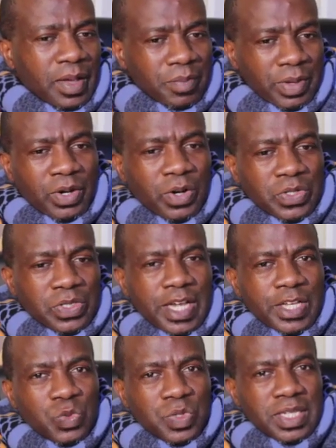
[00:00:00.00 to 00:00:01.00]
Because
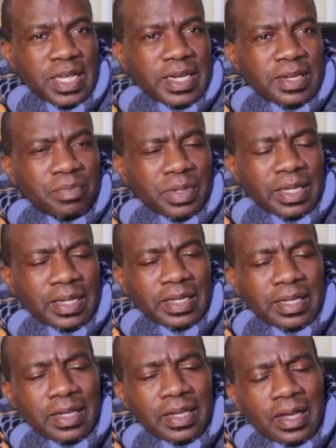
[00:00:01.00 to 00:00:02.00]
as we said in the
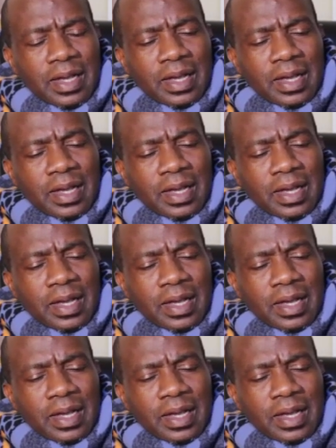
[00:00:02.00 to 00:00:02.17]
beginning,